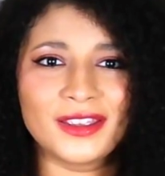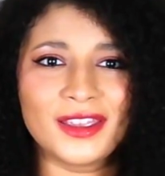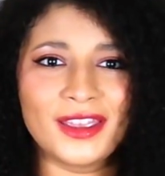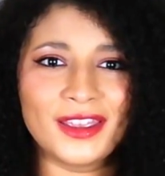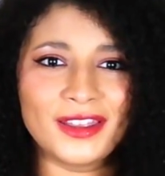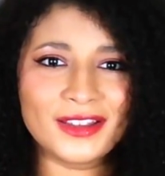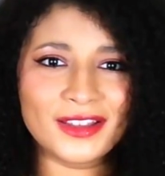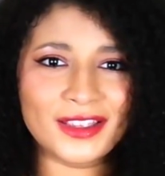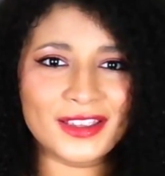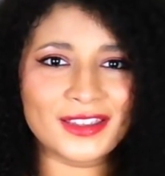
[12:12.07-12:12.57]

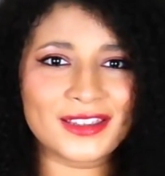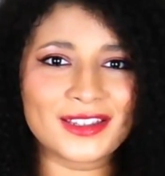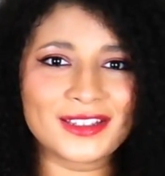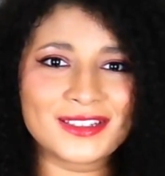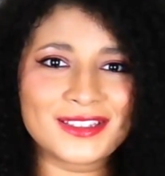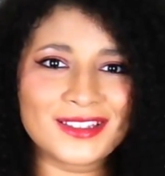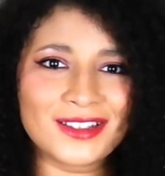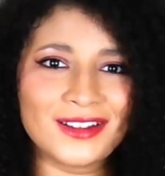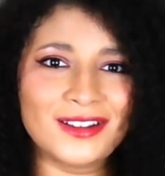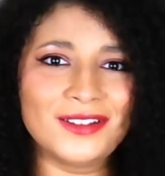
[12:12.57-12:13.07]
And like I
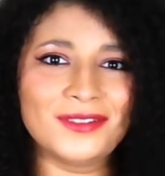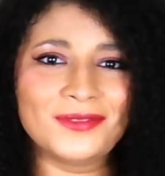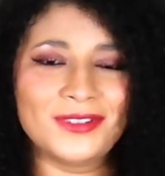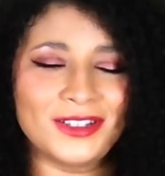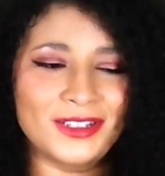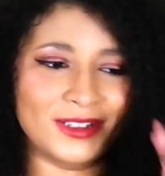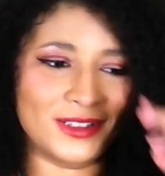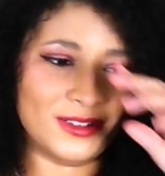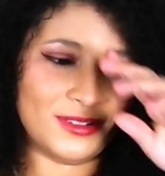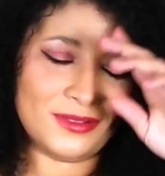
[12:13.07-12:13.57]
saw a
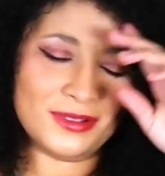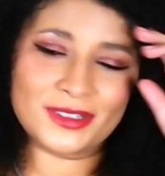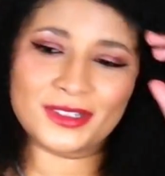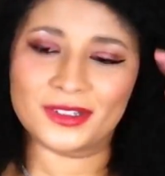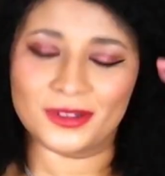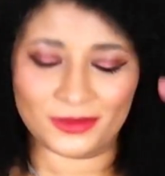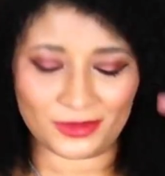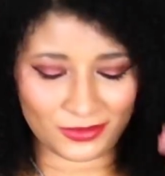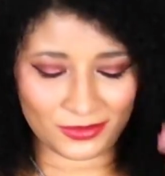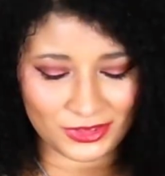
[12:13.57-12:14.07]
video where
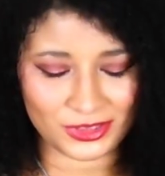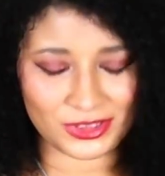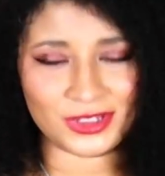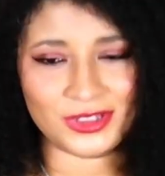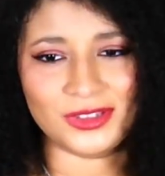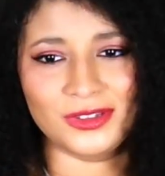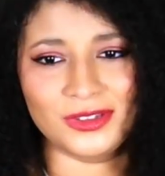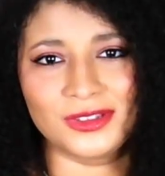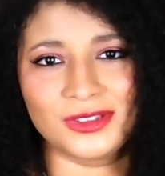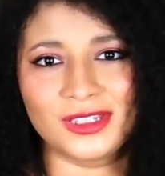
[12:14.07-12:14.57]
someone was
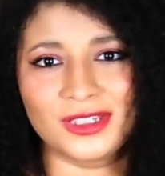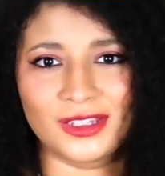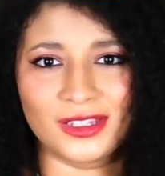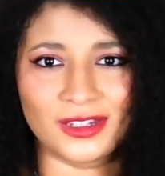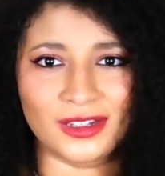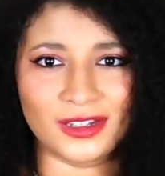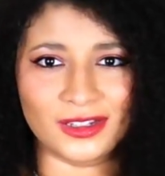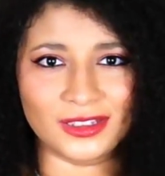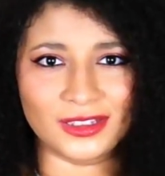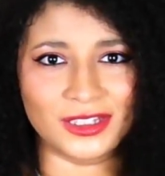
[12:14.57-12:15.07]
just using
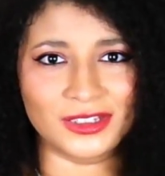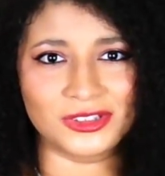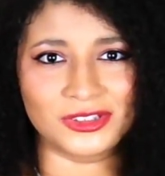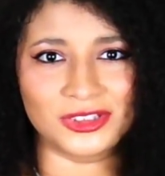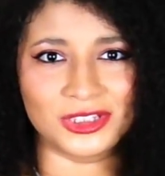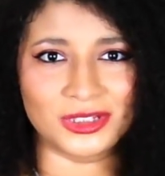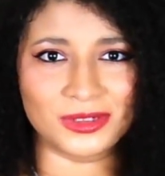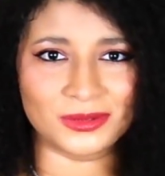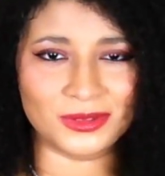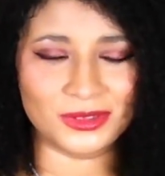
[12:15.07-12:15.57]
it on like
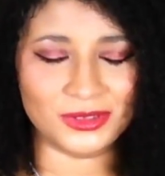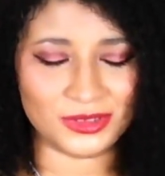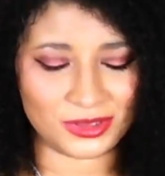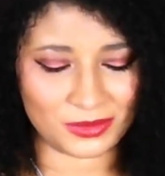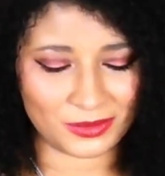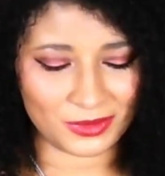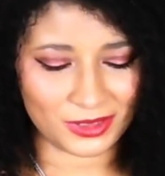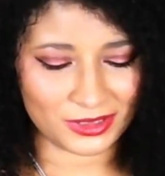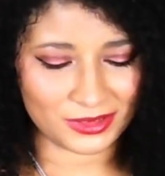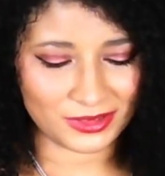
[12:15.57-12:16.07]
general
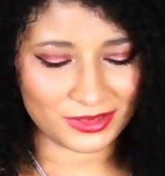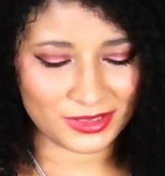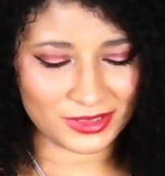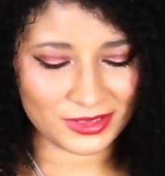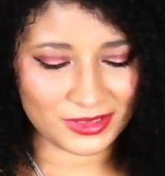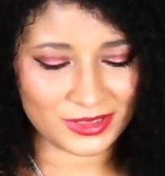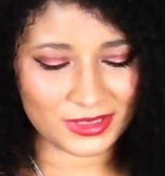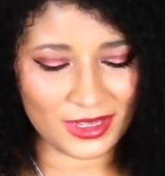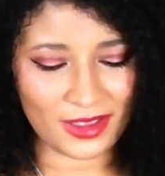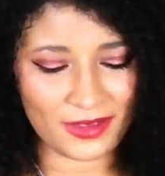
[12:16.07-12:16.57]
sweaters and
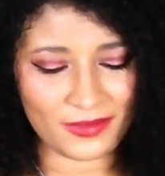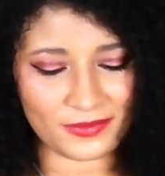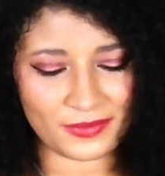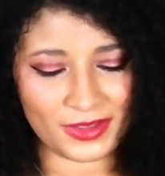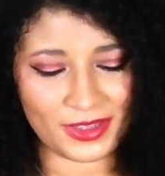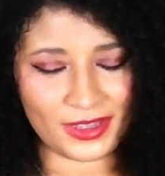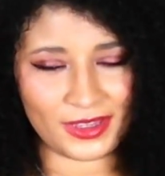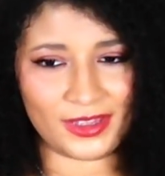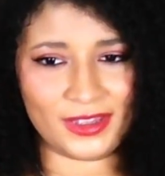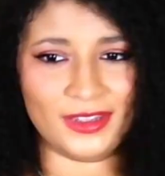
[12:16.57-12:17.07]
stuff,
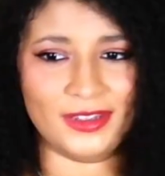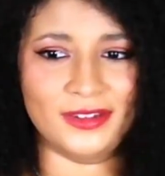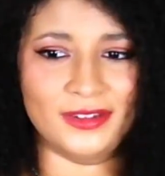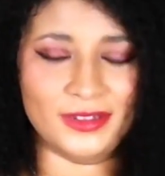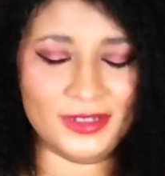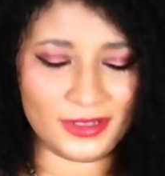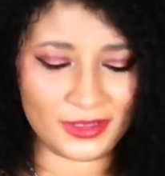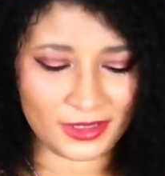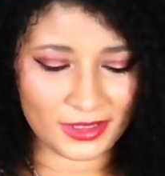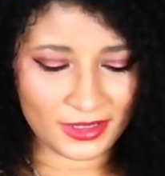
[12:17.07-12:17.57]
and
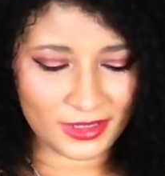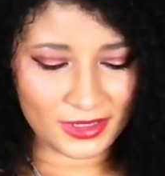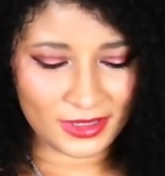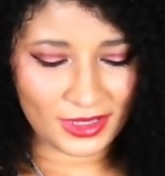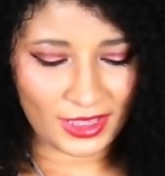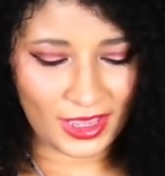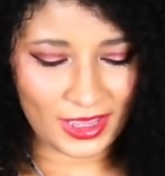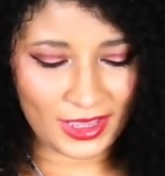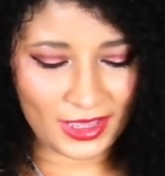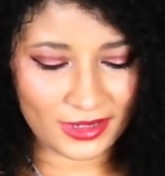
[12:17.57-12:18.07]

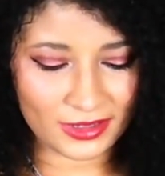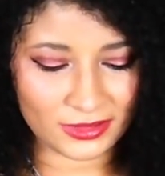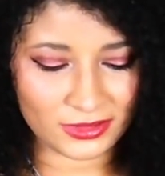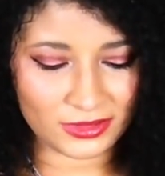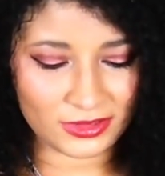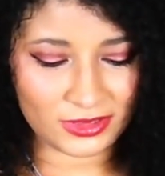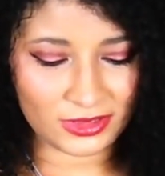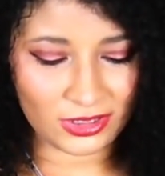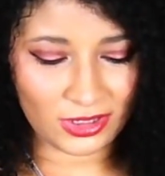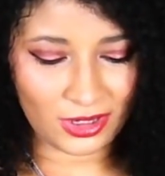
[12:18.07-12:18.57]
I had a
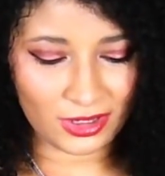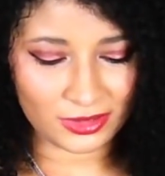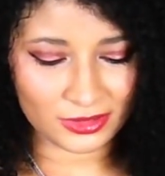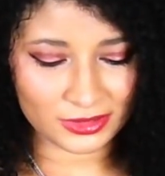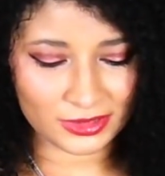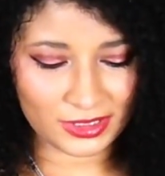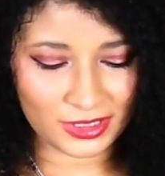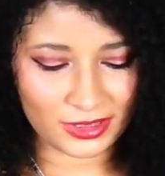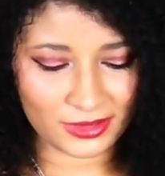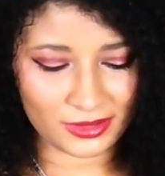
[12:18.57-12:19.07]
dog
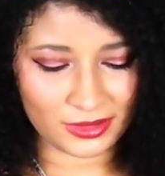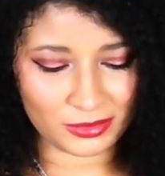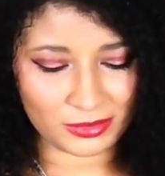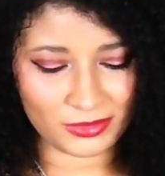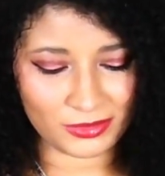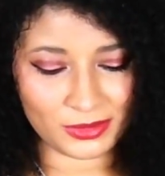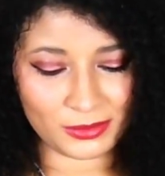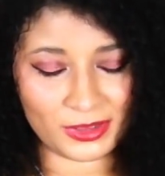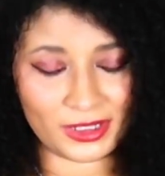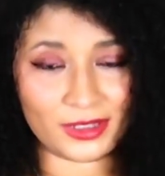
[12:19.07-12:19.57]
tear up
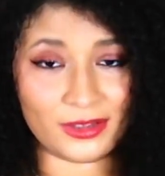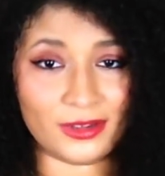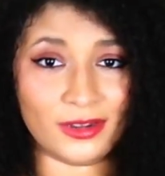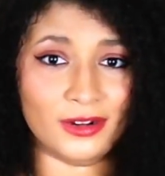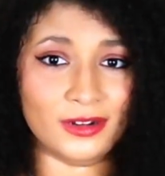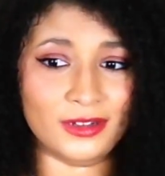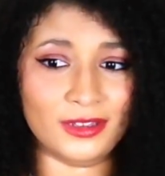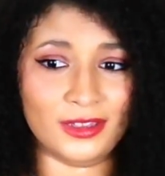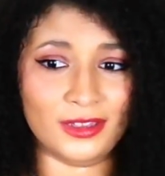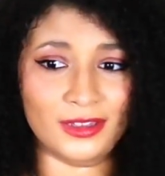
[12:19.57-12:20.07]
one of my
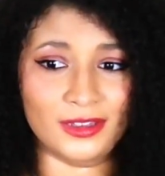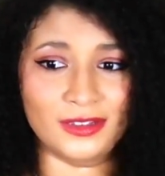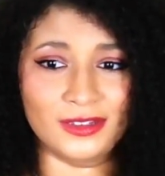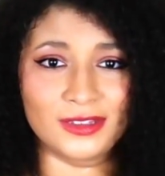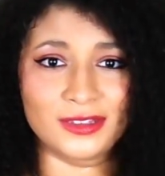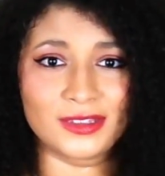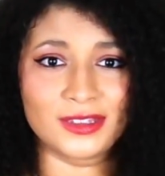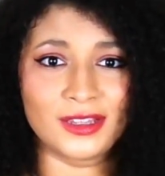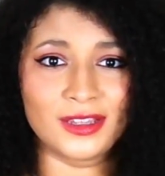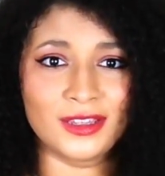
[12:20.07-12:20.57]

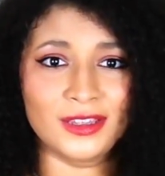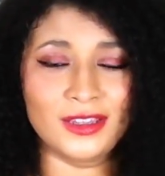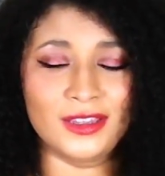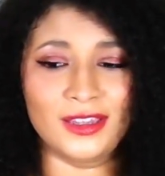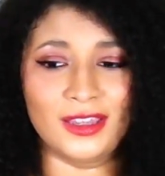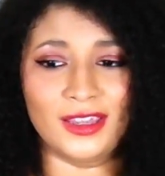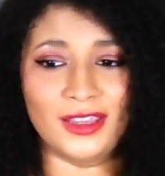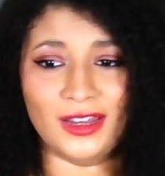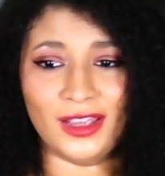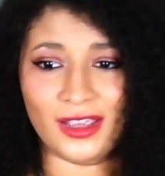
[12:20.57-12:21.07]
cardigans
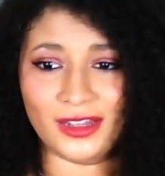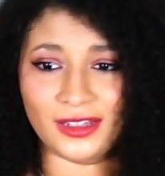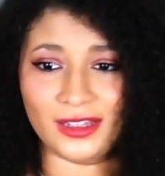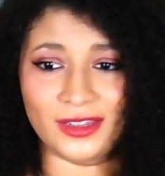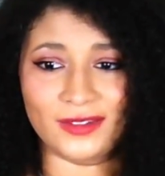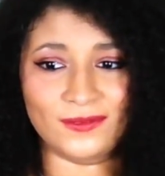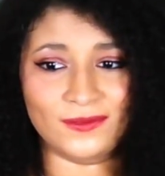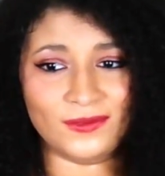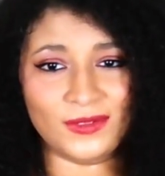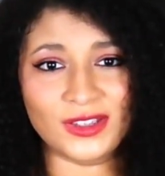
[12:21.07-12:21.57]
and had
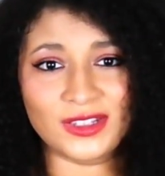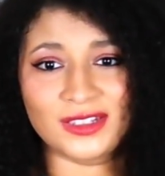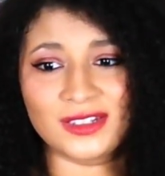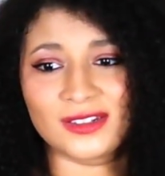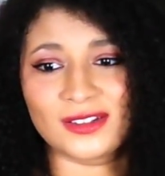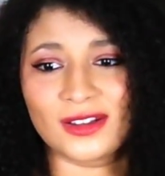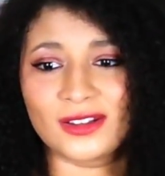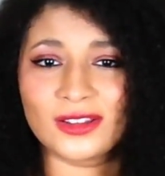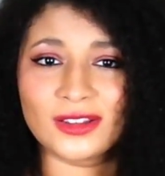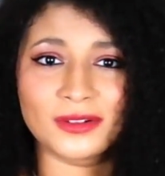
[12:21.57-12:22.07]
like
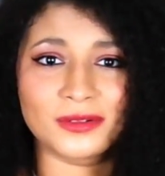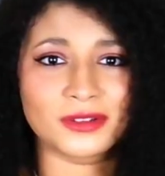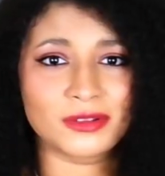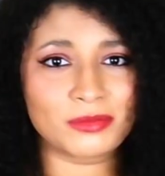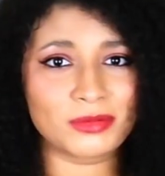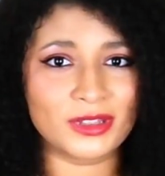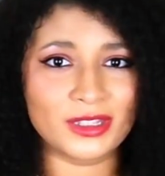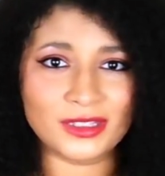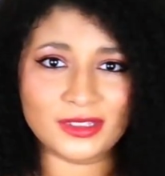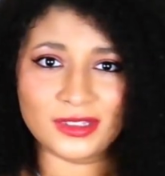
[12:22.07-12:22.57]
fuzzies all over the
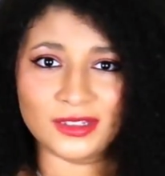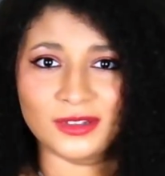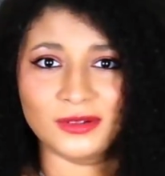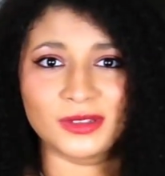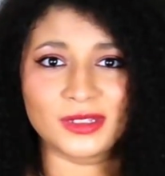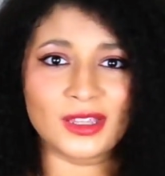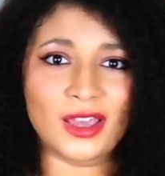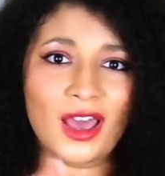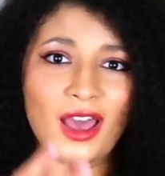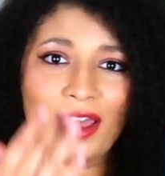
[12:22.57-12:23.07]
place and it
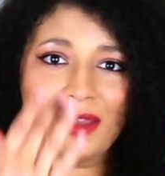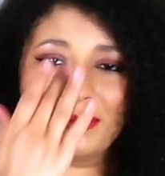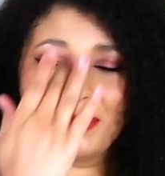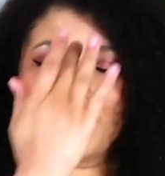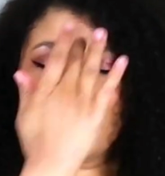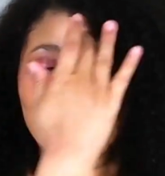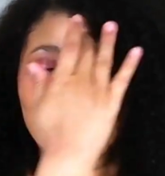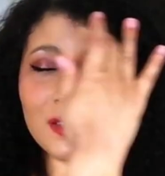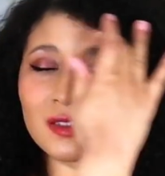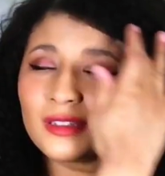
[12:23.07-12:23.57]
was a hot
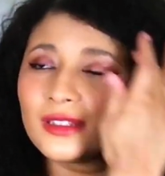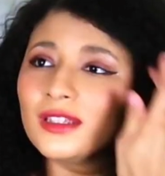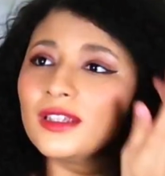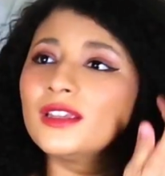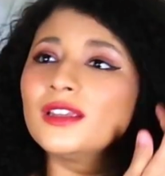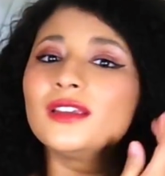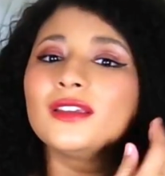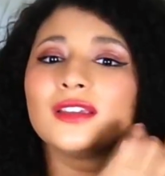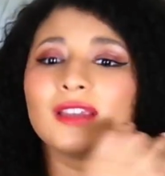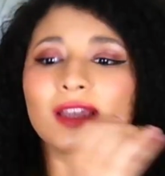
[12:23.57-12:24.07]
mess.
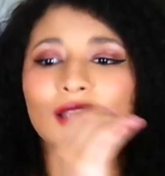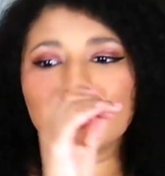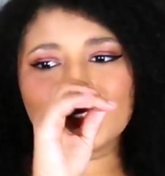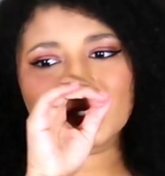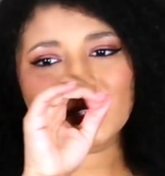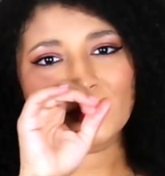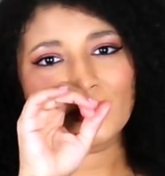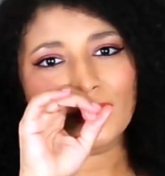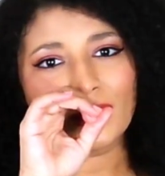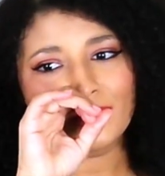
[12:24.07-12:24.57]
And
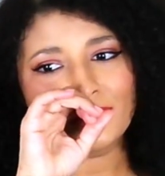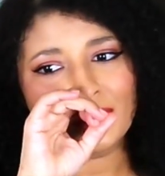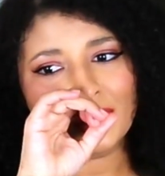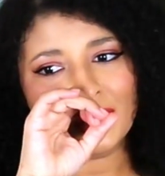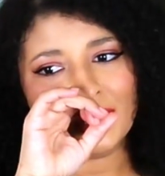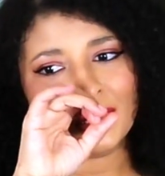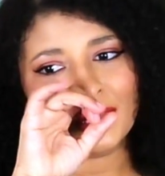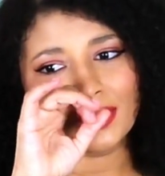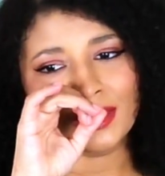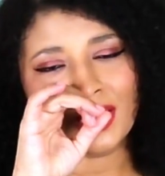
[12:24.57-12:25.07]
so I went
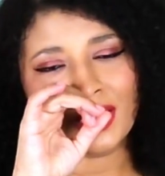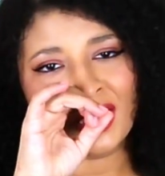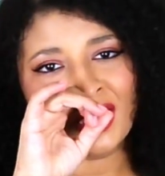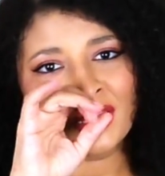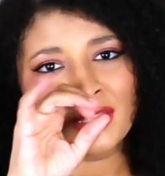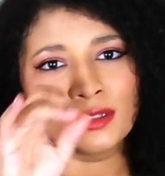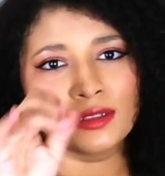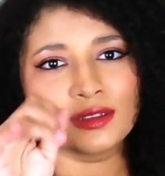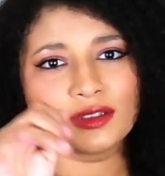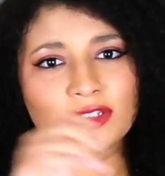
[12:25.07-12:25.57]
ahead and got
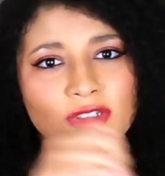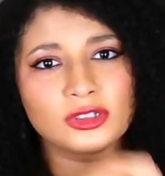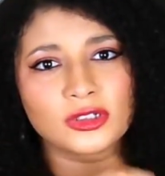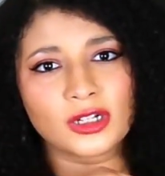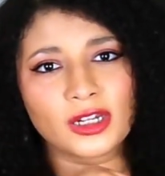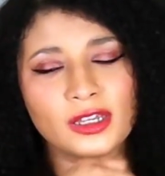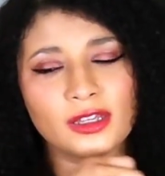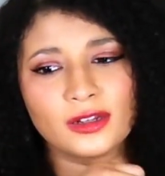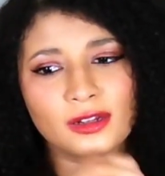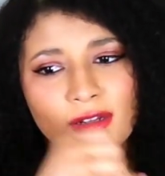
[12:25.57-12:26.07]
it to
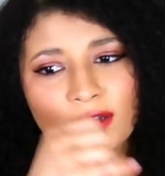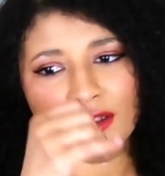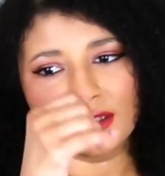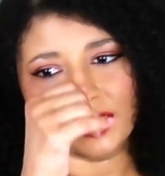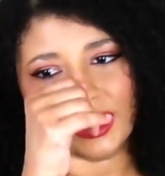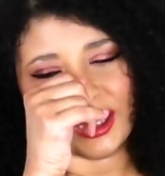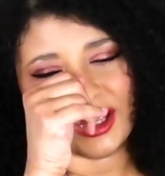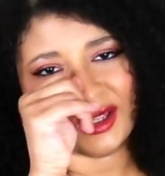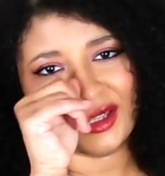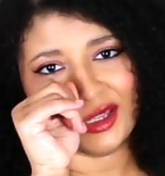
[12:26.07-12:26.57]
try it on
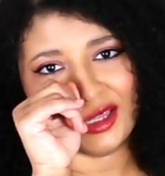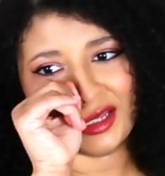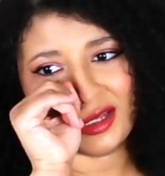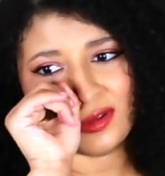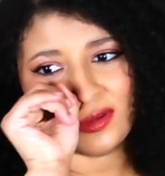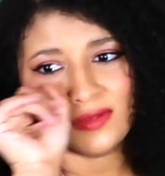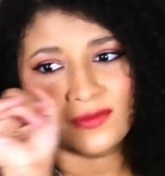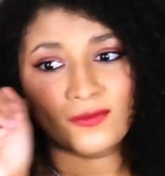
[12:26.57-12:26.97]
that, and